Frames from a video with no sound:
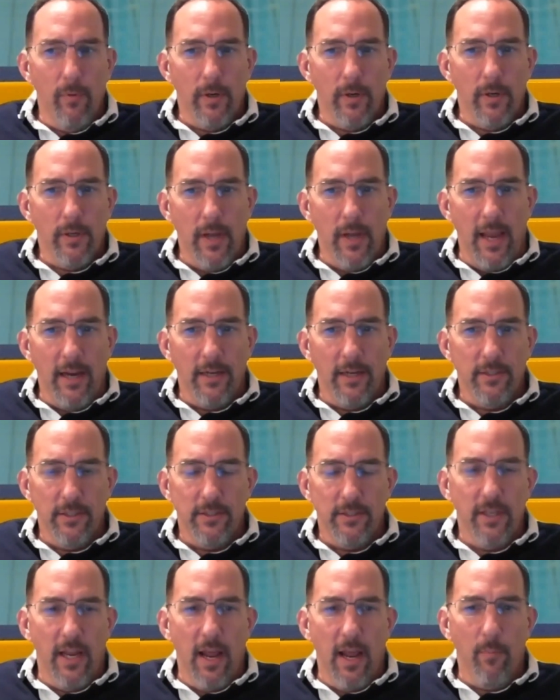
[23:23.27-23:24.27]
were actually
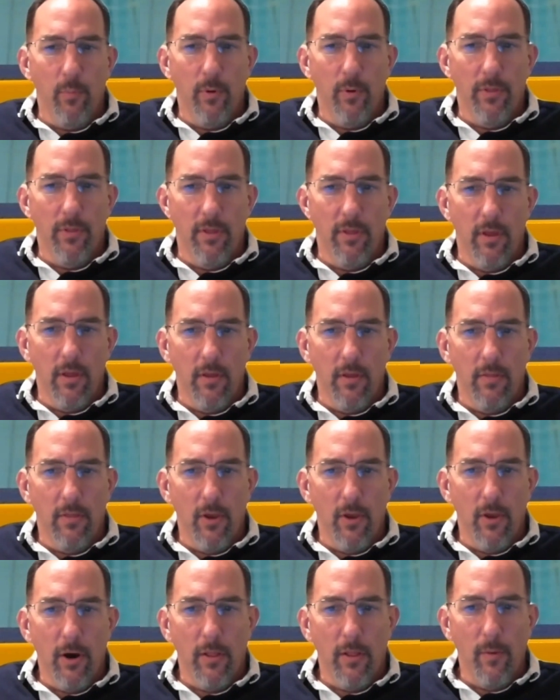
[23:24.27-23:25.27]
set up with
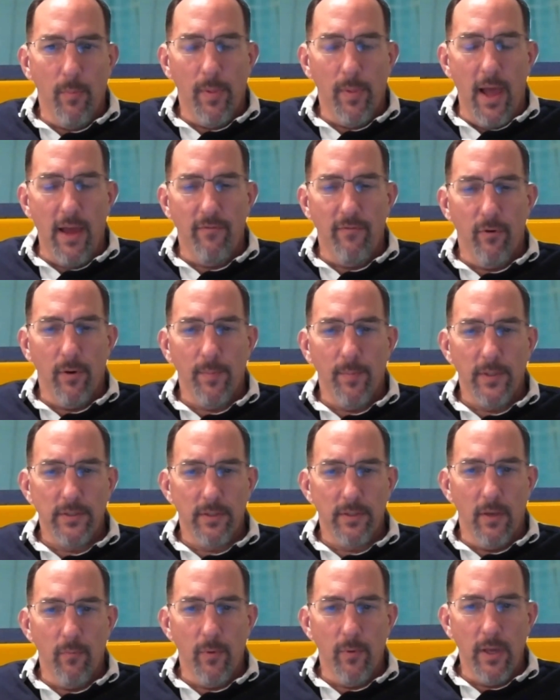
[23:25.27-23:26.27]
the Arlo platform
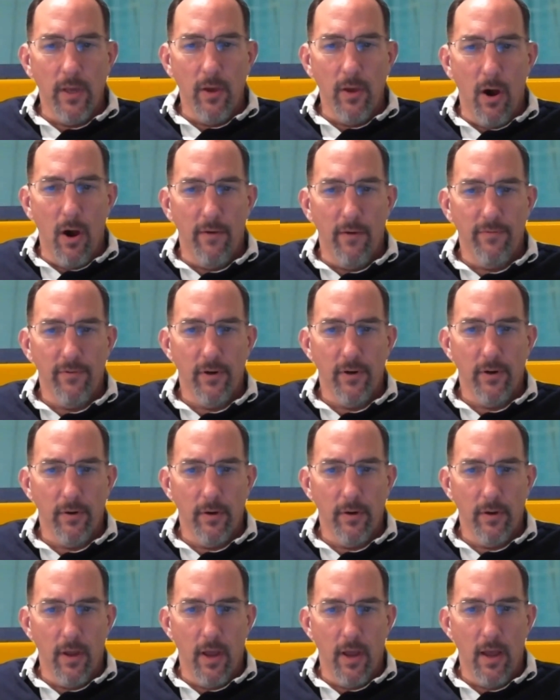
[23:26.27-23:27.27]
is that we
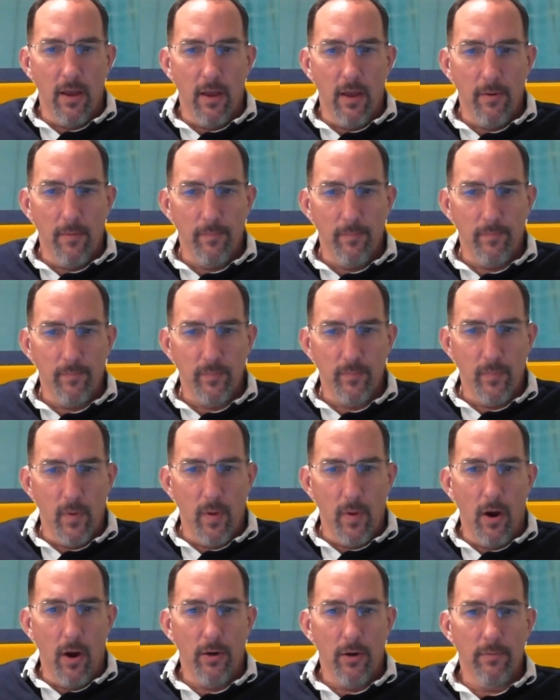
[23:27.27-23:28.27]
offered
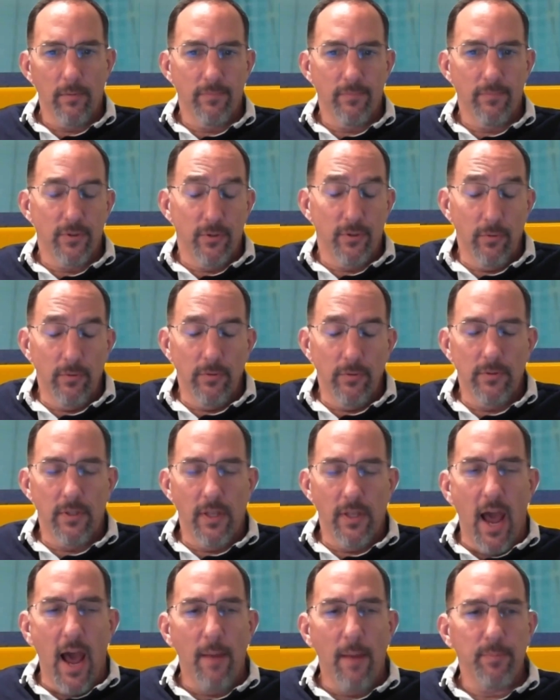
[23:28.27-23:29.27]
our students
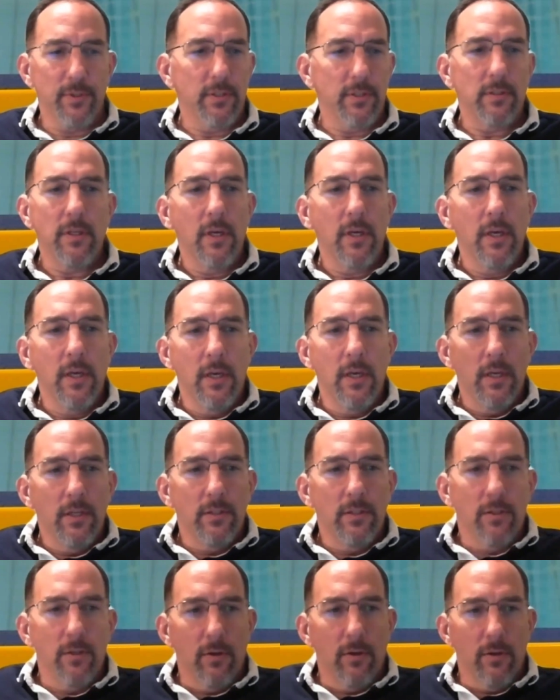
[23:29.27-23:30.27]
the option
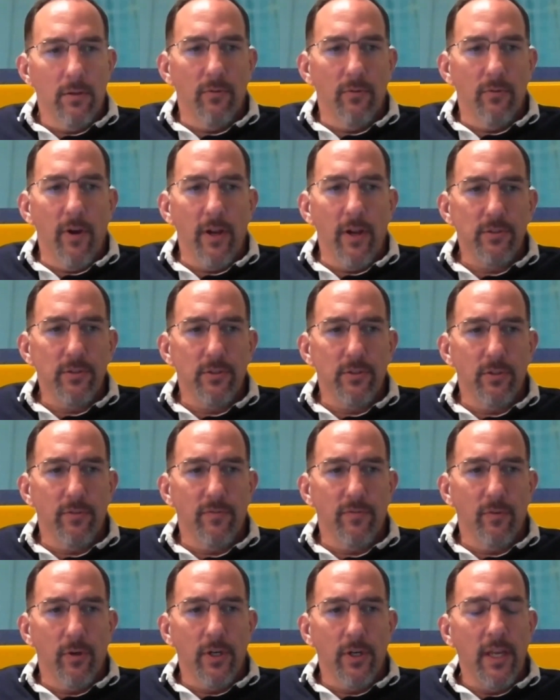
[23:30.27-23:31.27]
to register
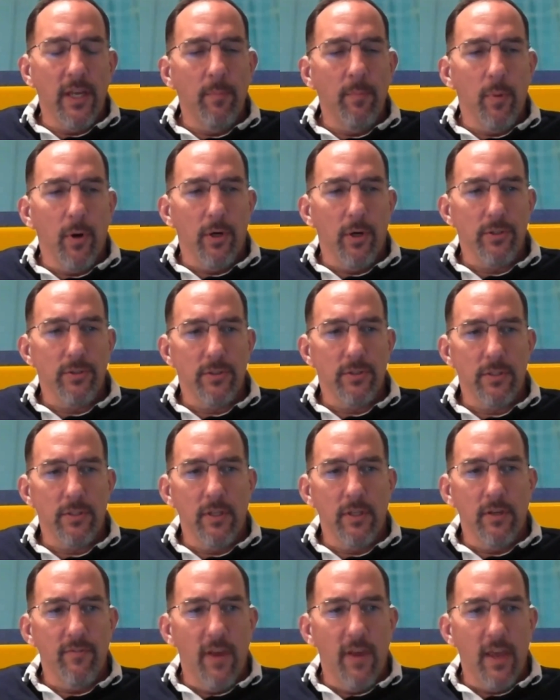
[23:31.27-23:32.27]
for an
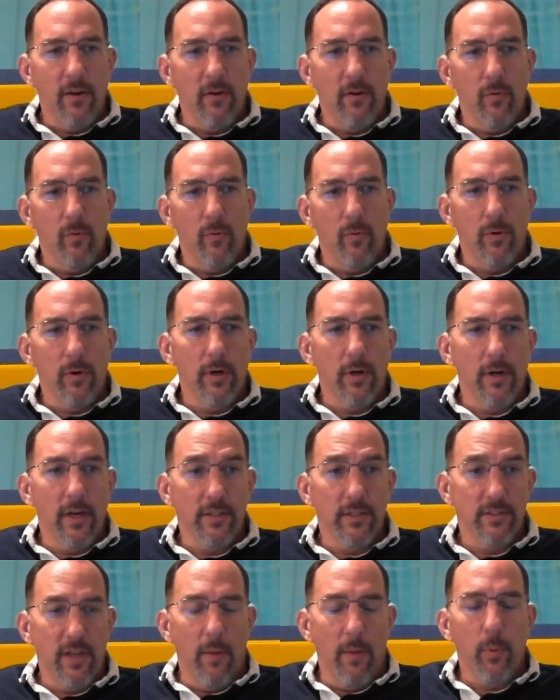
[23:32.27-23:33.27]
in-person event or
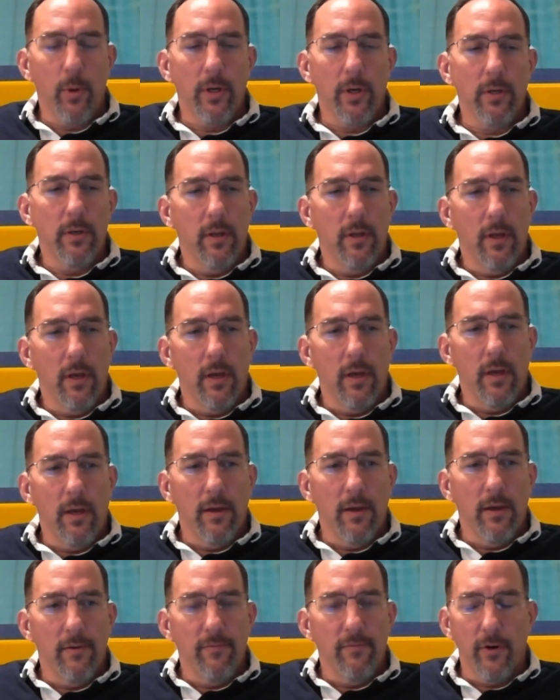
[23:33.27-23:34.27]
a separate
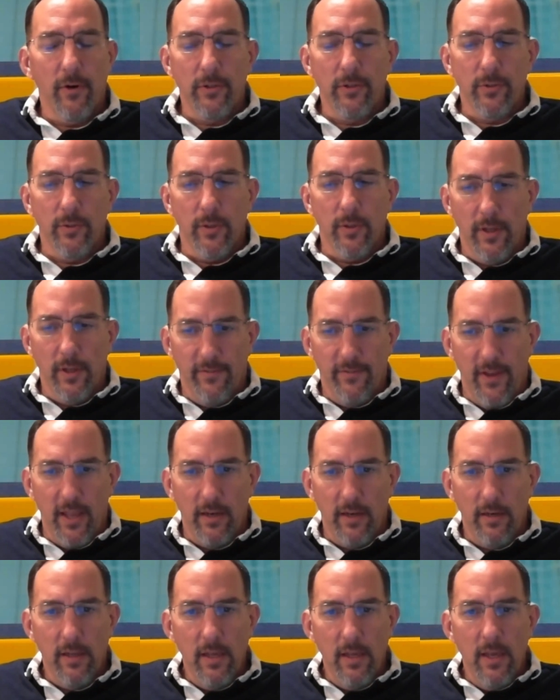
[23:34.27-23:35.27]
virtual
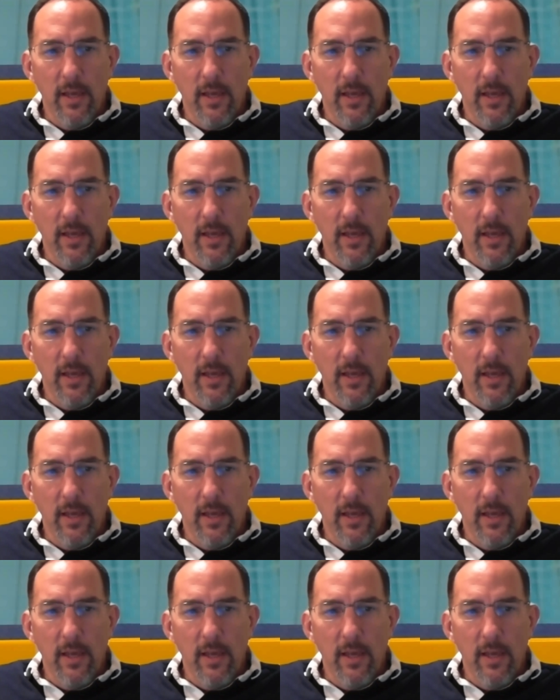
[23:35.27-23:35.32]
event.